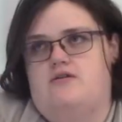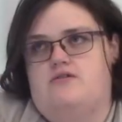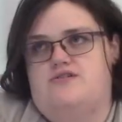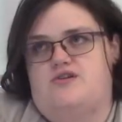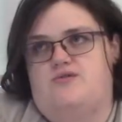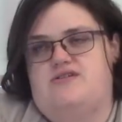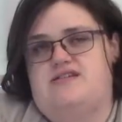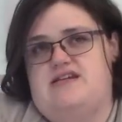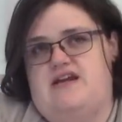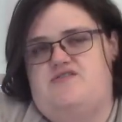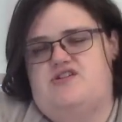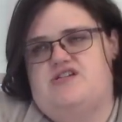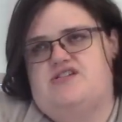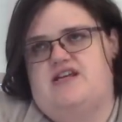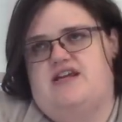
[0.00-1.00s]
So instead of
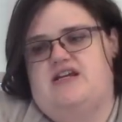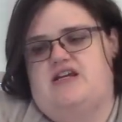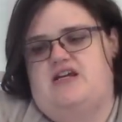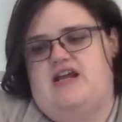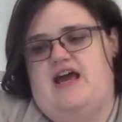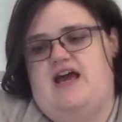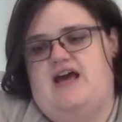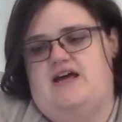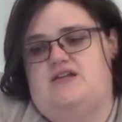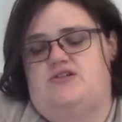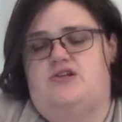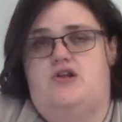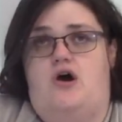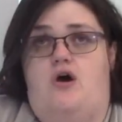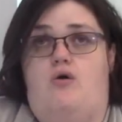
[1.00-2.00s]
just thinking it as,
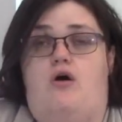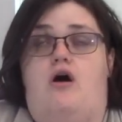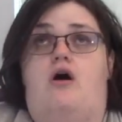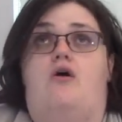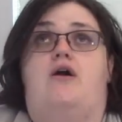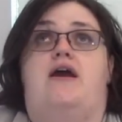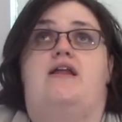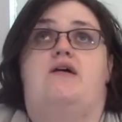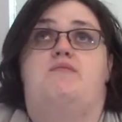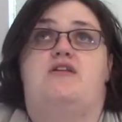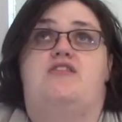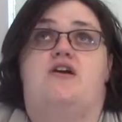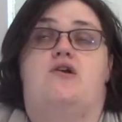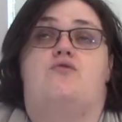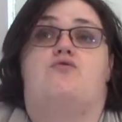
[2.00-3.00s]
okay, let me
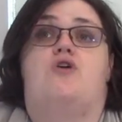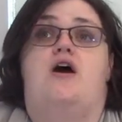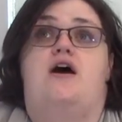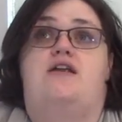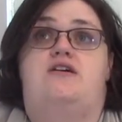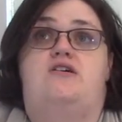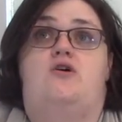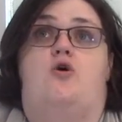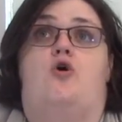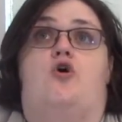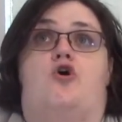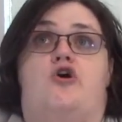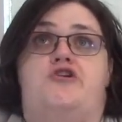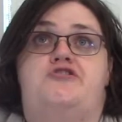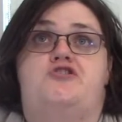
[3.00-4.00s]
think red,
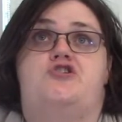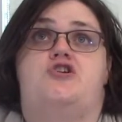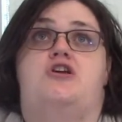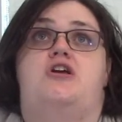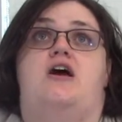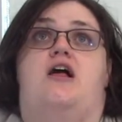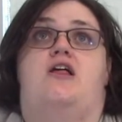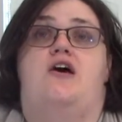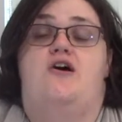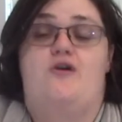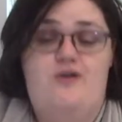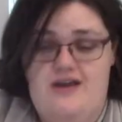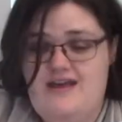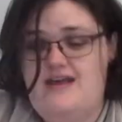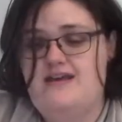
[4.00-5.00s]
orange, yellow,